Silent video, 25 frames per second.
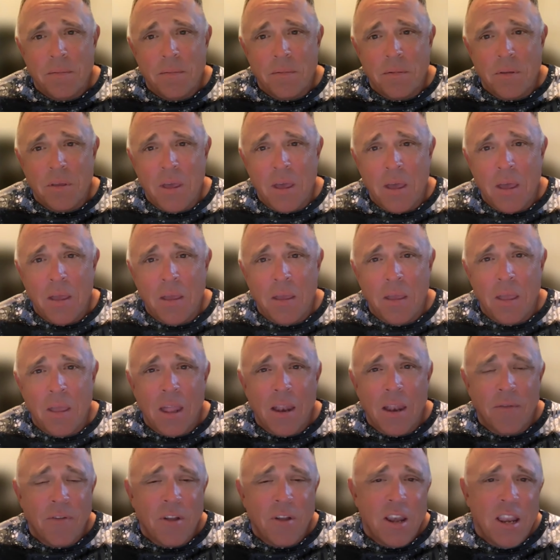Okay.
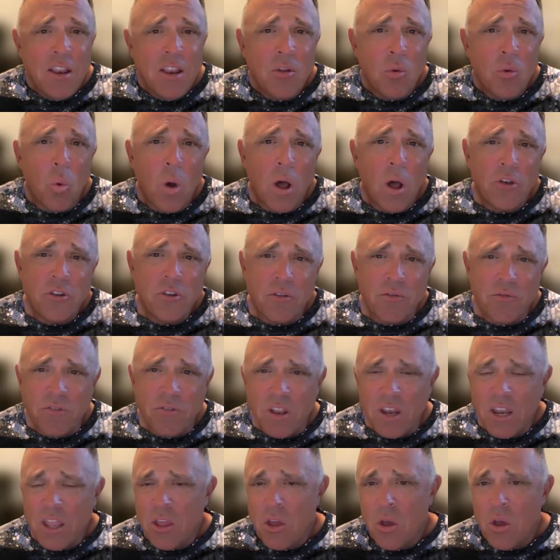And if I need to watch a
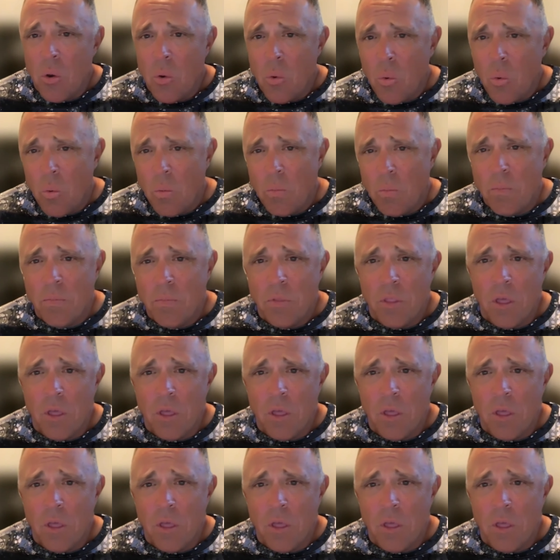video,